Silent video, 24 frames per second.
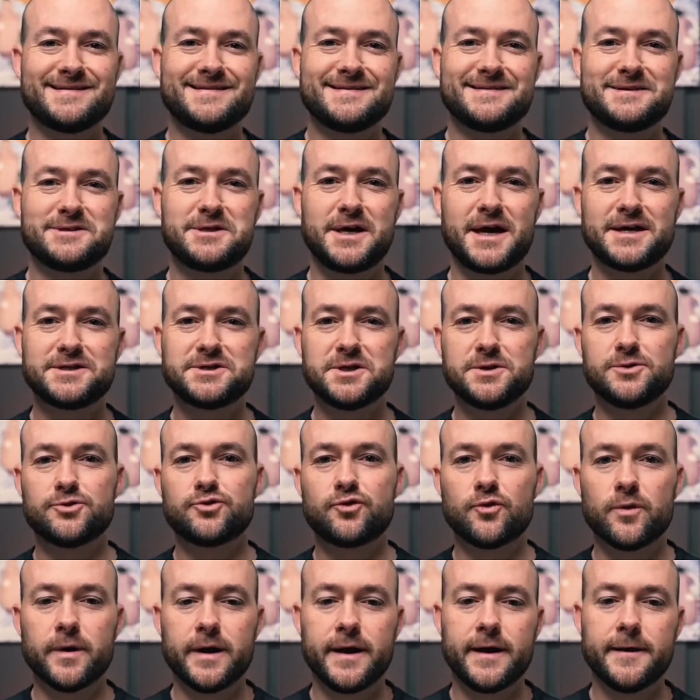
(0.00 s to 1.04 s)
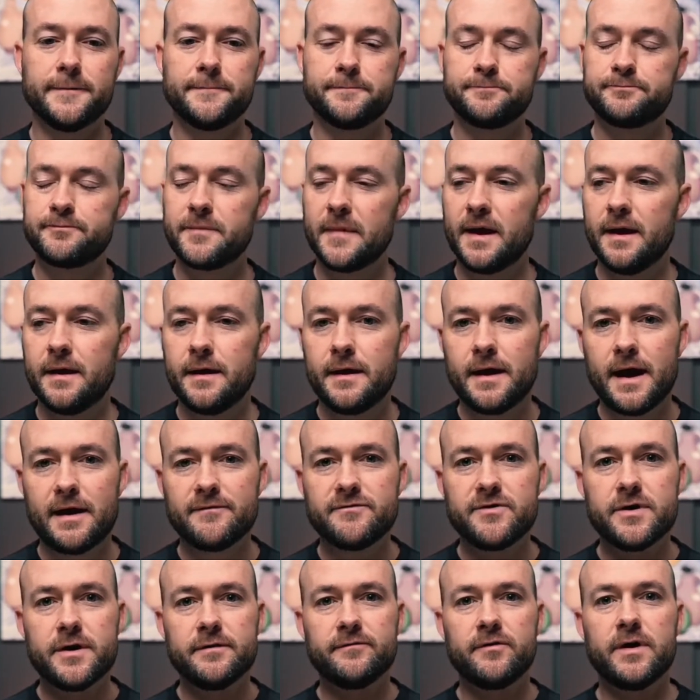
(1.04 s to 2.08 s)
Session 3. Have
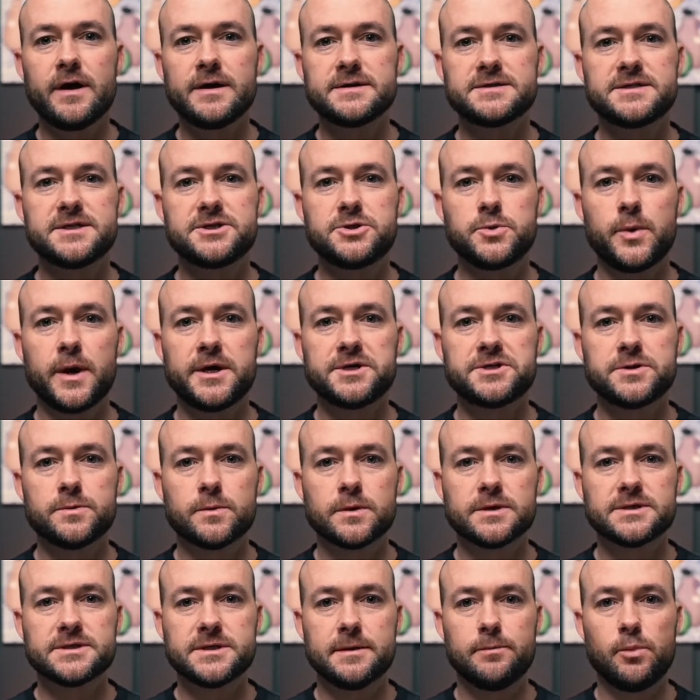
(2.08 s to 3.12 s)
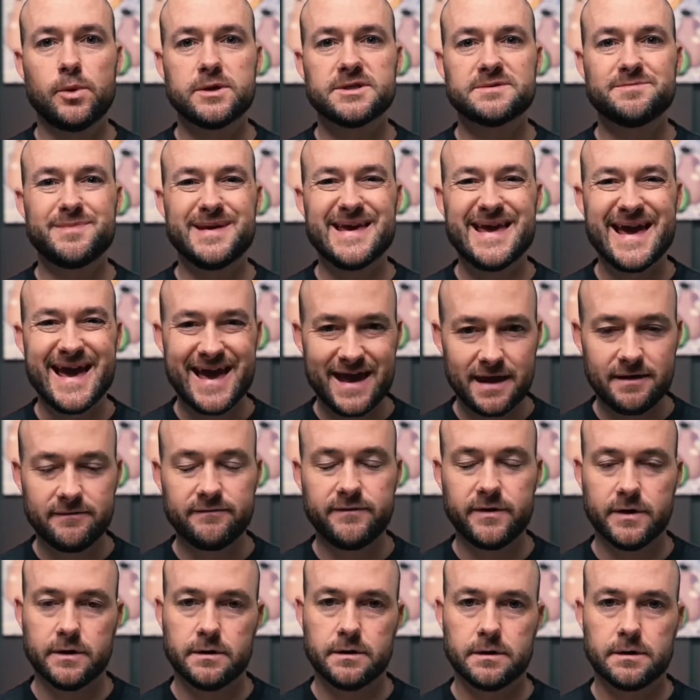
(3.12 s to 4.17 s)
you ever had a situation where someone's
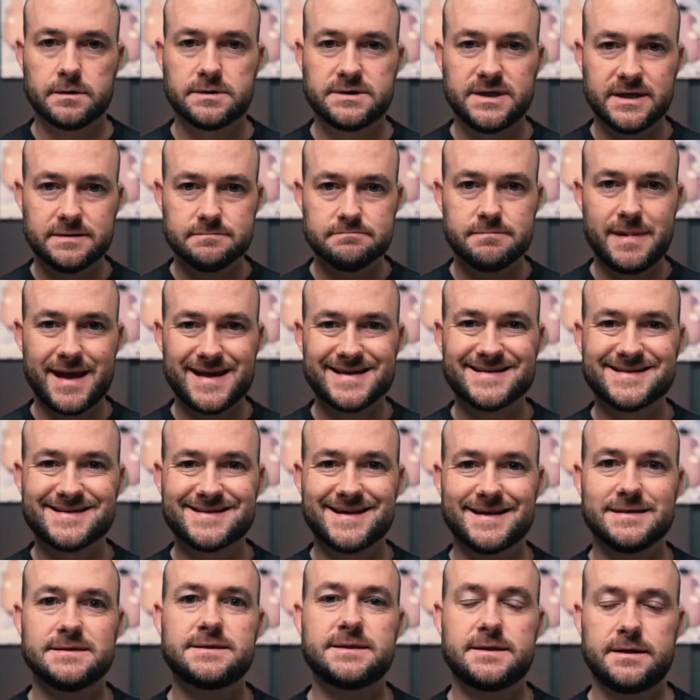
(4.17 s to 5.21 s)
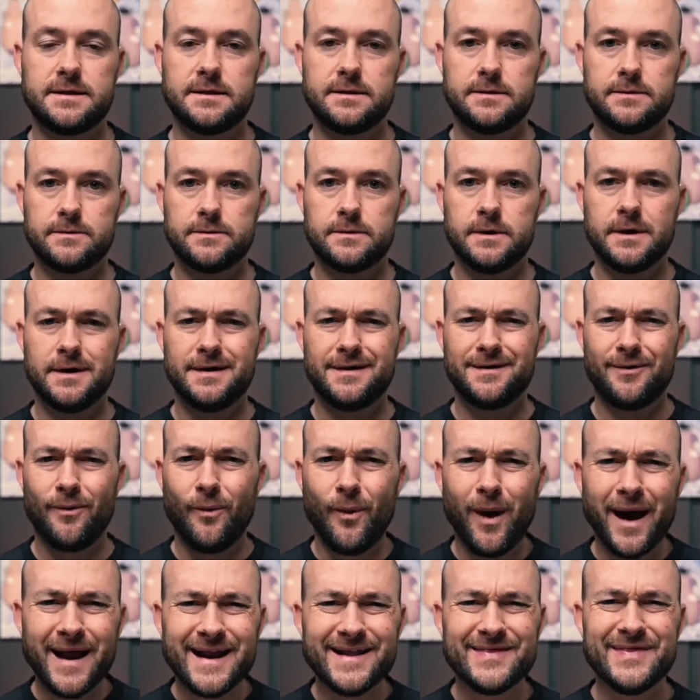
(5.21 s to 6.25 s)
behavior didn't make sense to you?
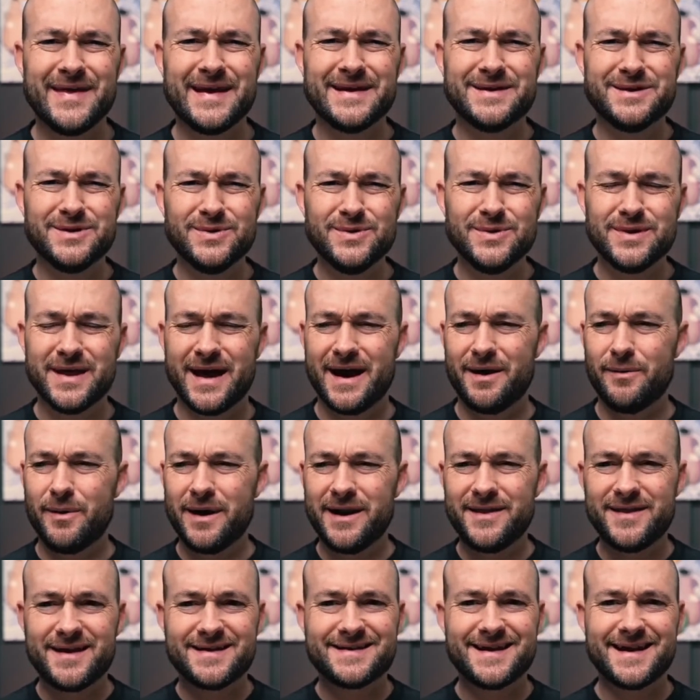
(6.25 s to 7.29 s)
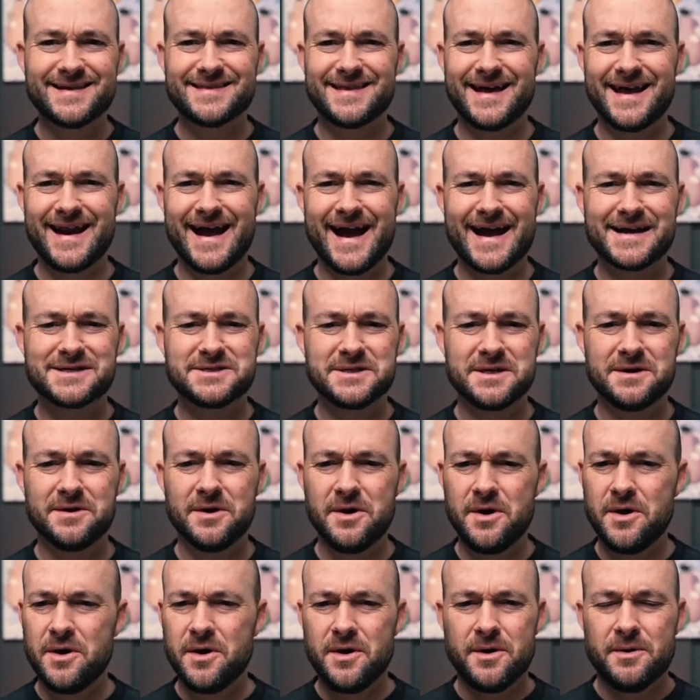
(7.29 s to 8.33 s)
Why did they do that? Why did they take that action?
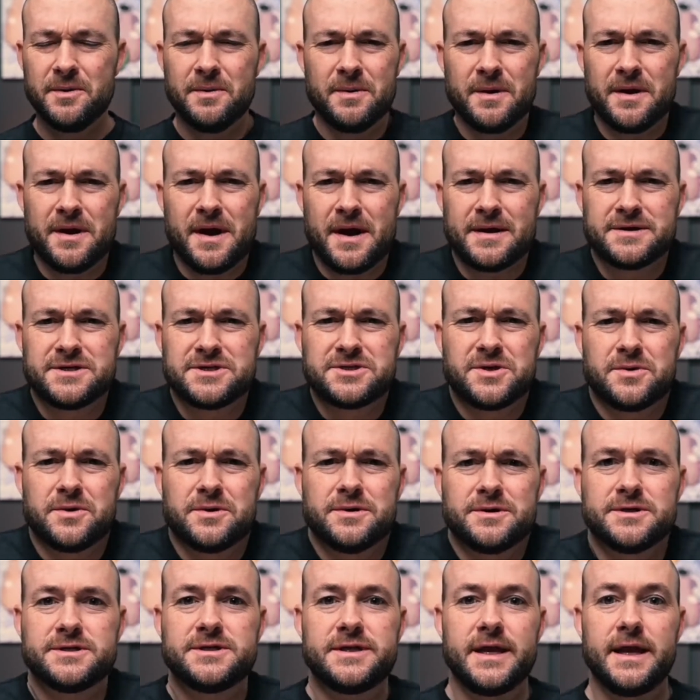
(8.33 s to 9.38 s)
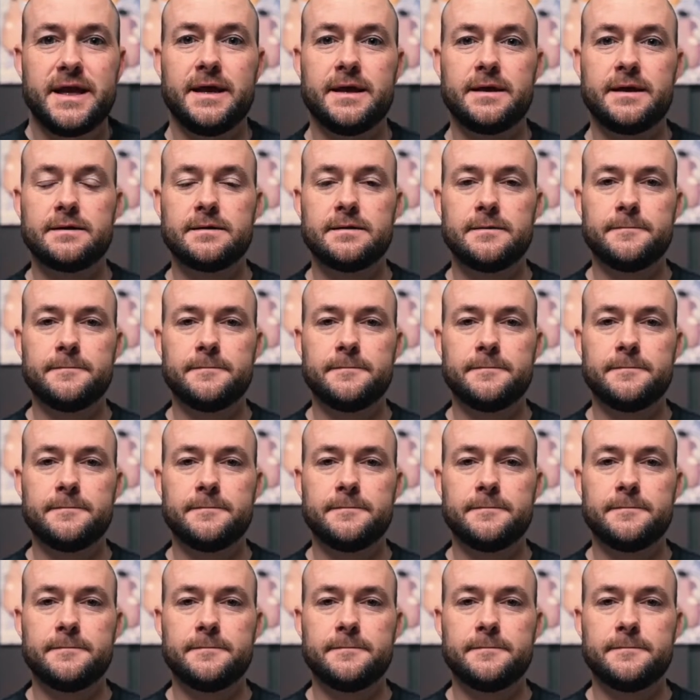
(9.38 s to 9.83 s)
I just don't understand.